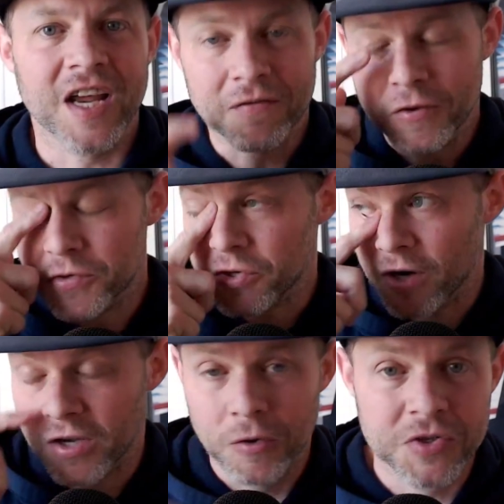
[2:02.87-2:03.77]
and a few
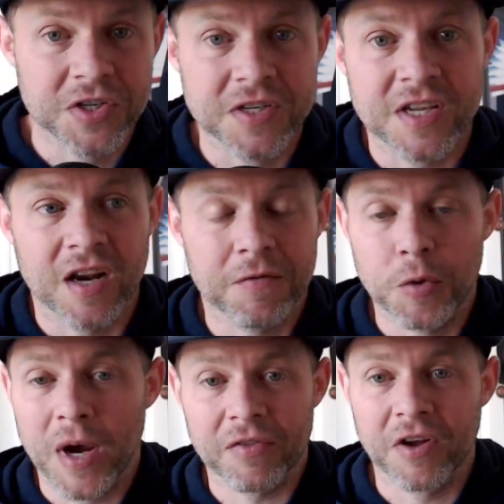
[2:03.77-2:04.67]
strength coaches and a
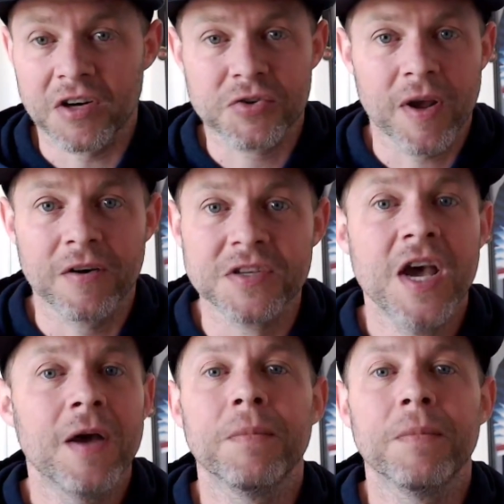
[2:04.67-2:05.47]
few athletic trainers